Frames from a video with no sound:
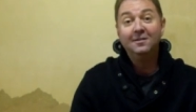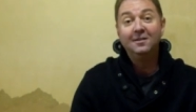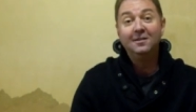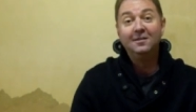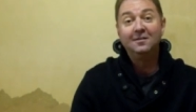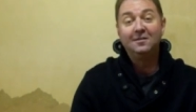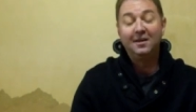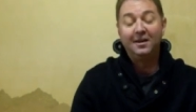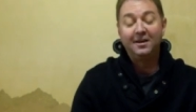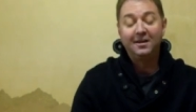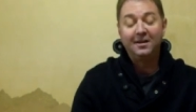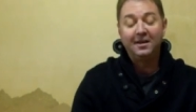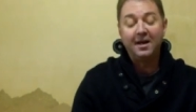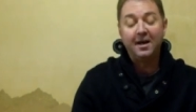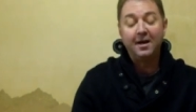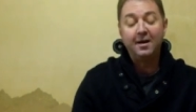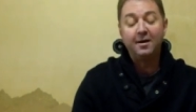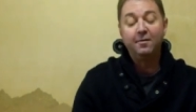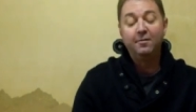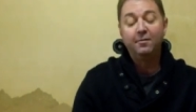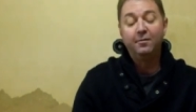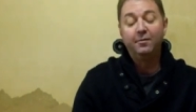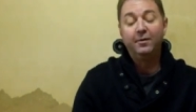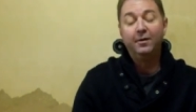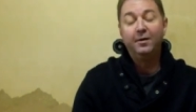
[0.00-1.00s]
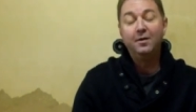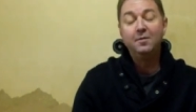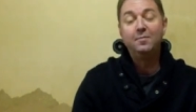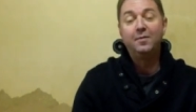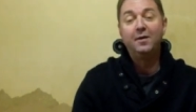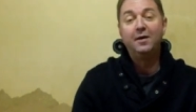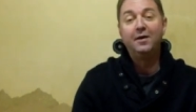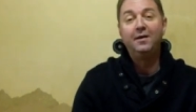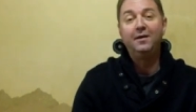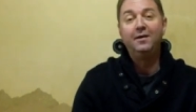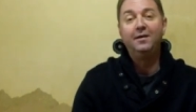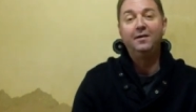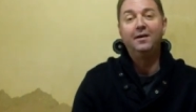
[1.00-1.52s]
it, it can really
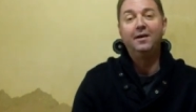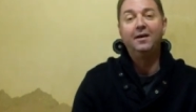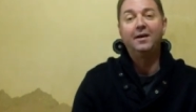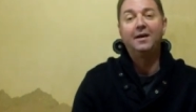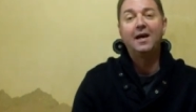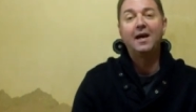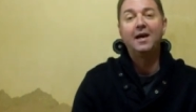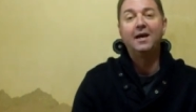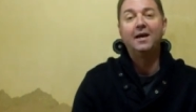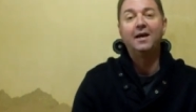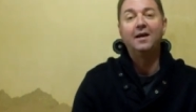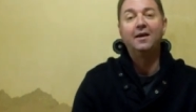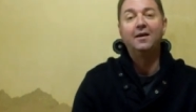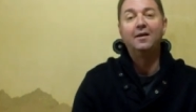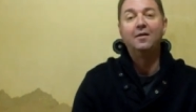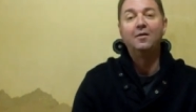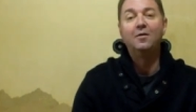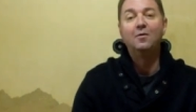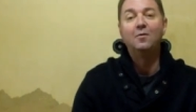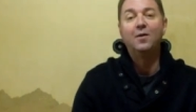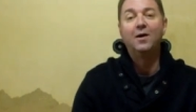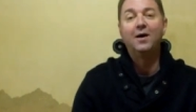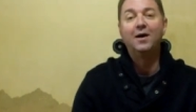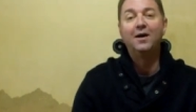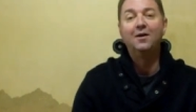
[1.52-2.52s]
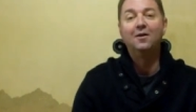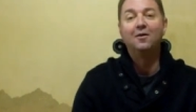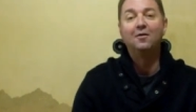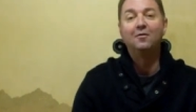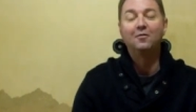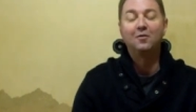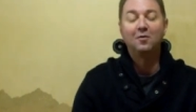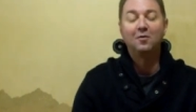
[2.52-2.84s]
be, it can get in the way of